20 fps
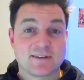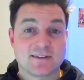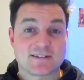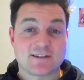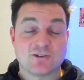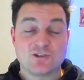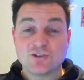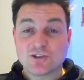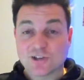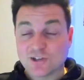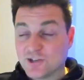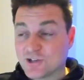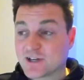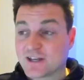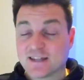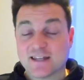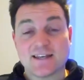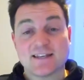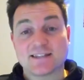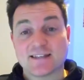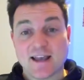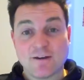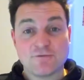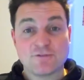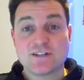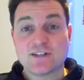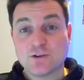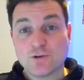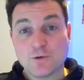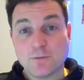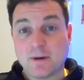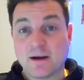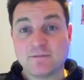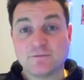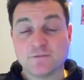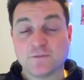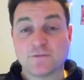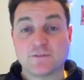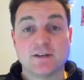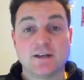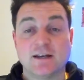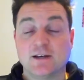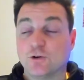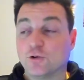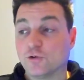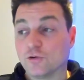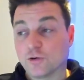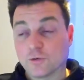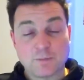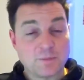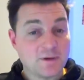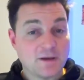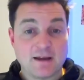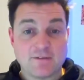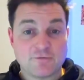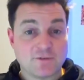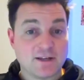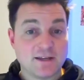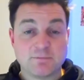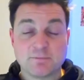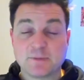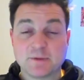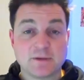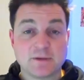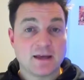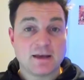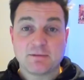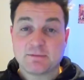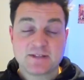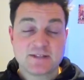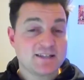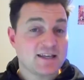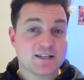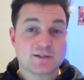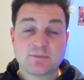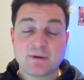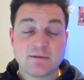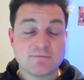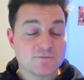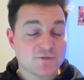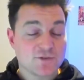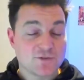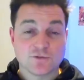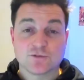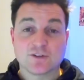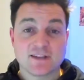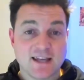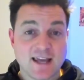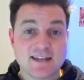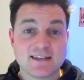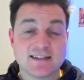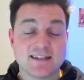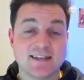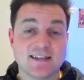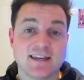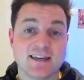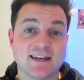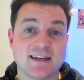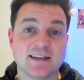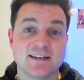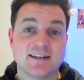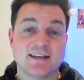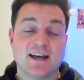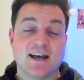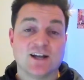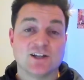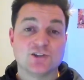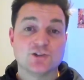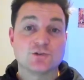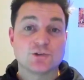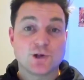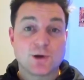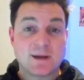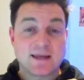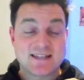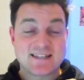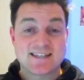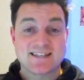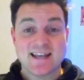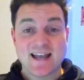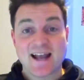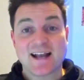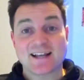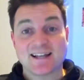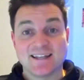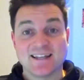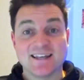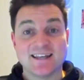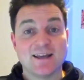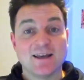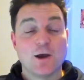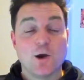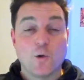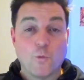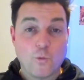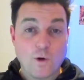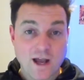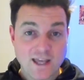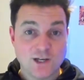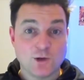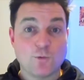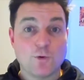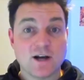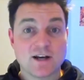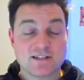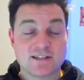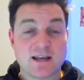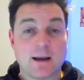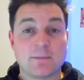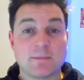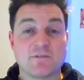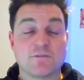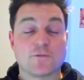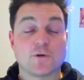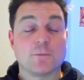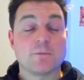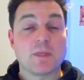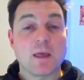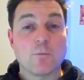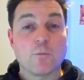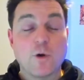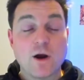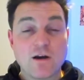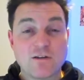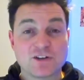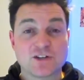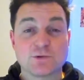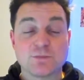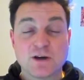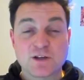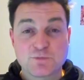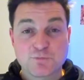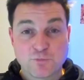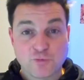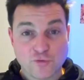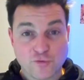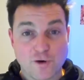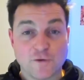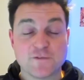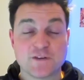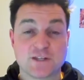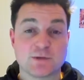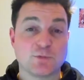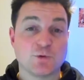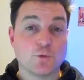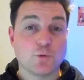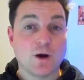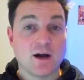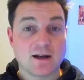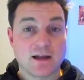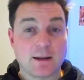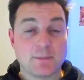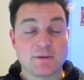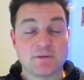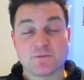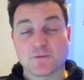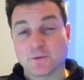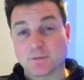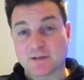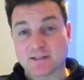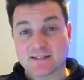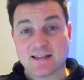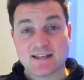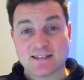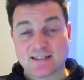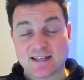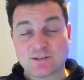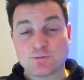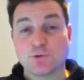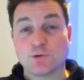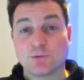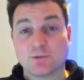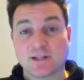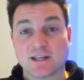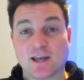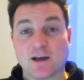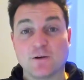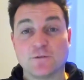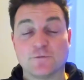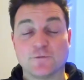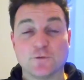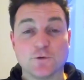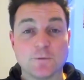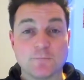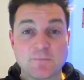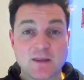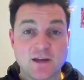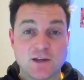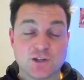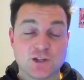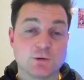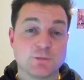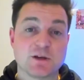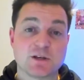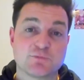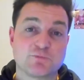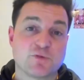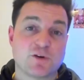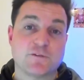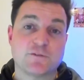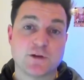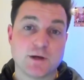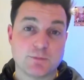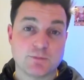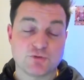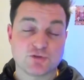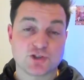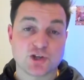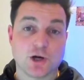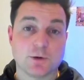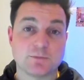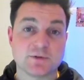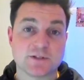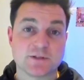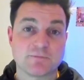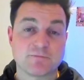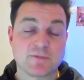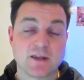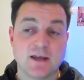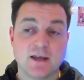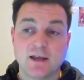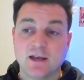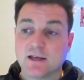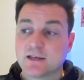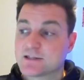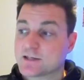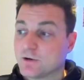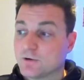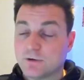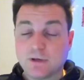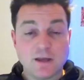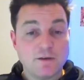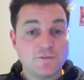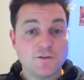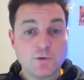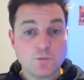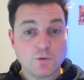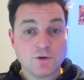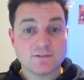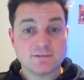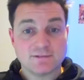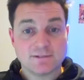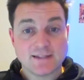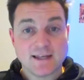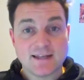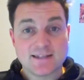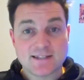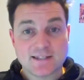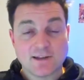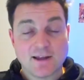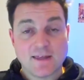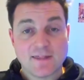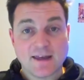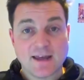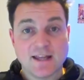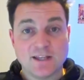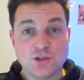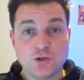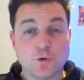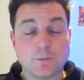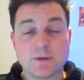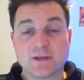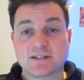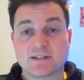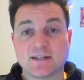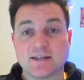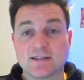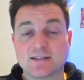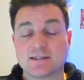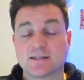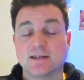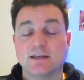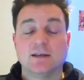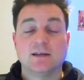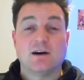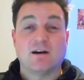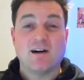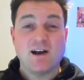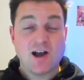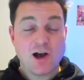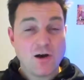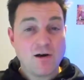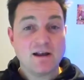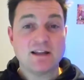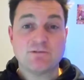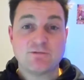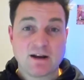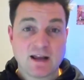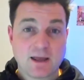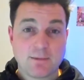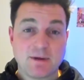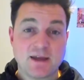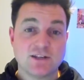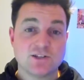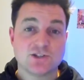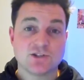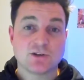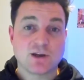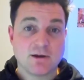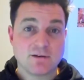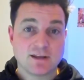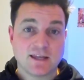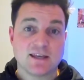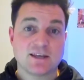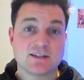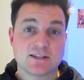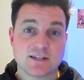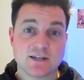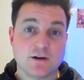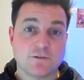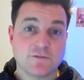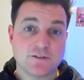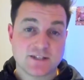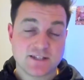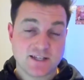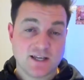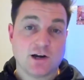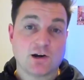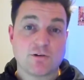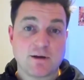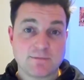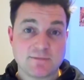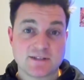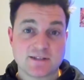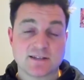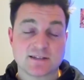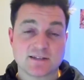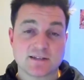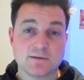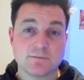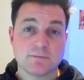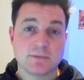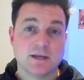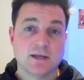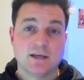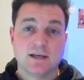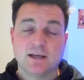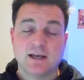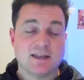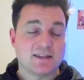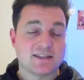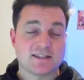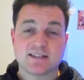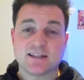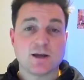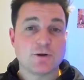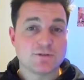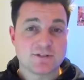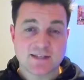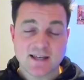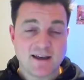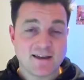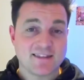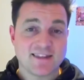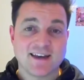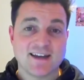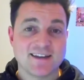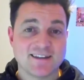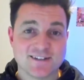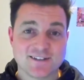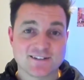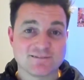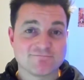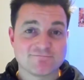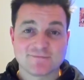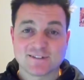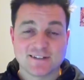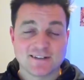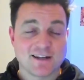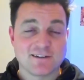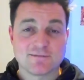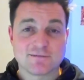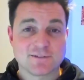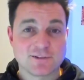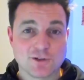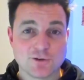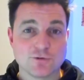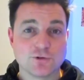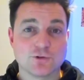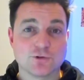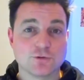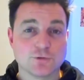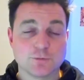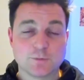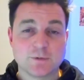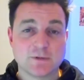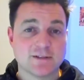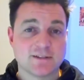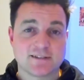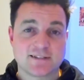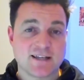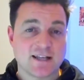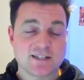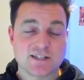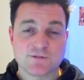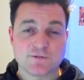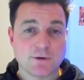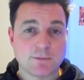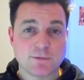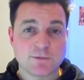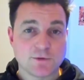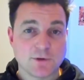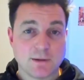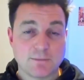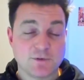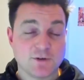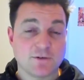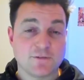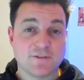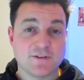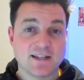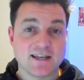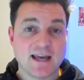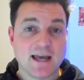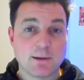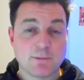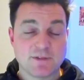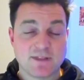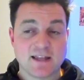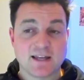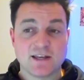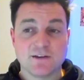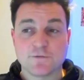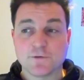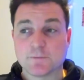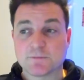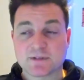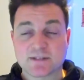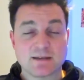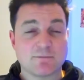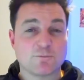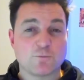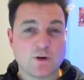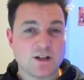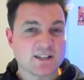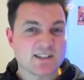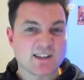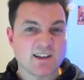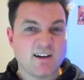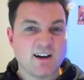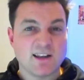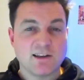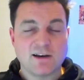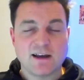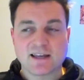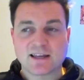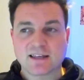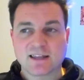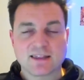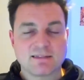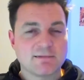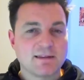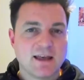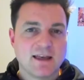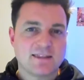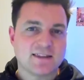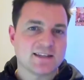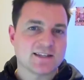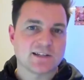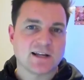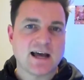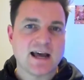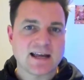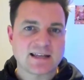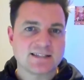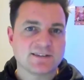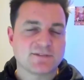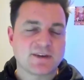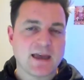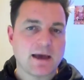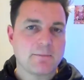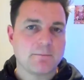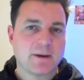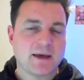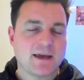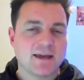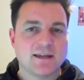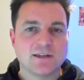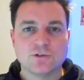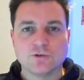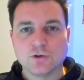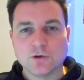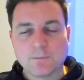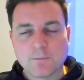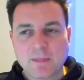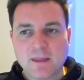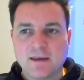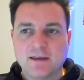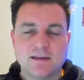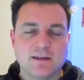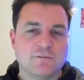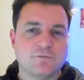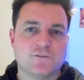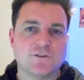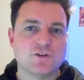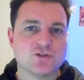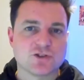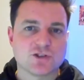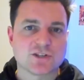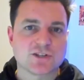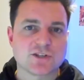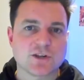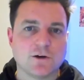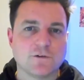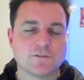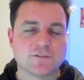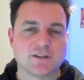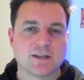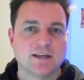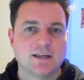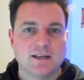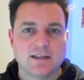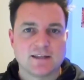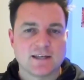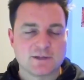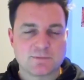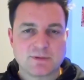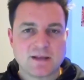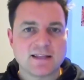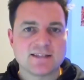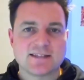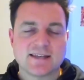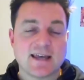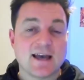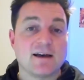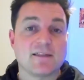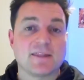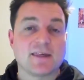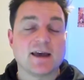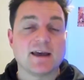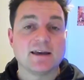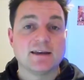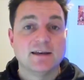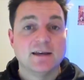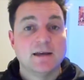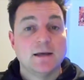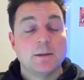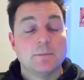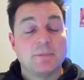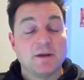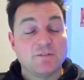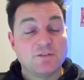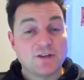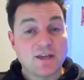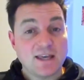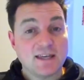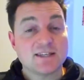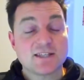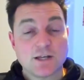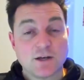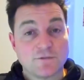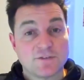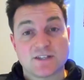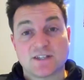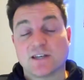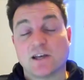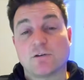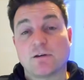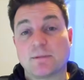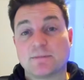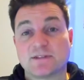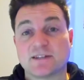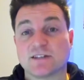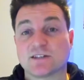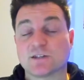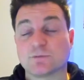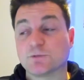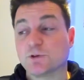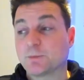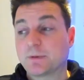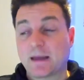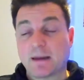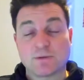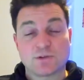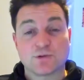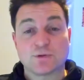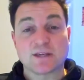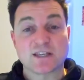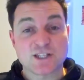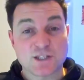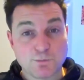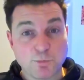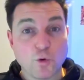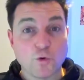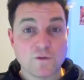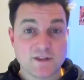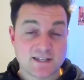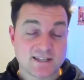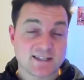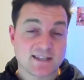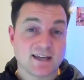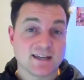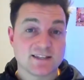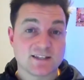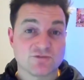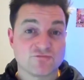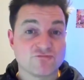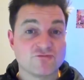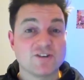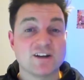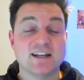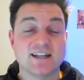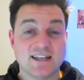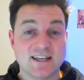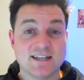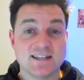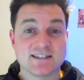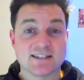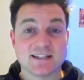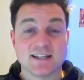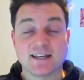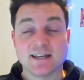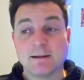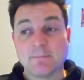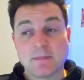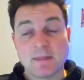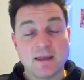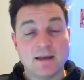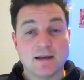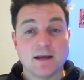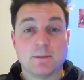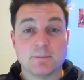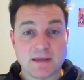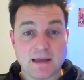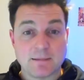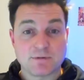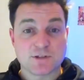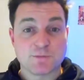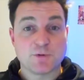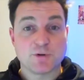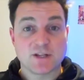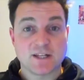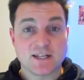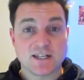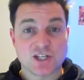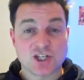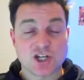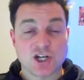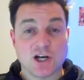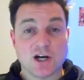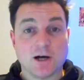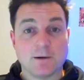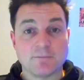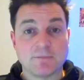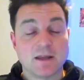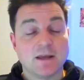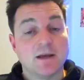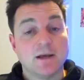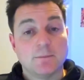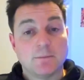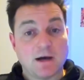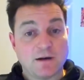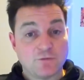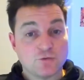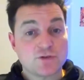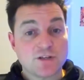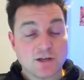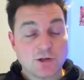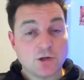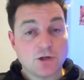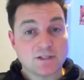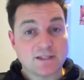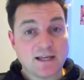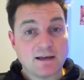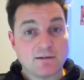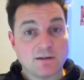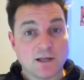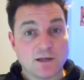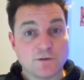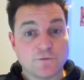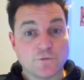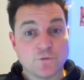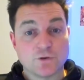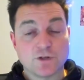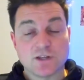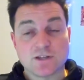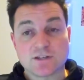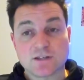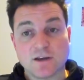So you can look at this every single month or every 6 months or at the end of the year, and you'll know exactly where your work's coming from and where is your most profitable work coming from, because that's what you want to go for, your most profitable jobs. So if you want data like that in your business, I highly recommend you go and get yourself a CRM system. There's loads out there. You can, Google tons of them. I'm not affiliated with any of them. Some ones that I like are things like ActiveCampaign or Infusionsoft. There's plenty out there. But if you get yourself a CRM system, you'll be able to export this data really easily and be able to put it in the chart. But I've also got a download for you.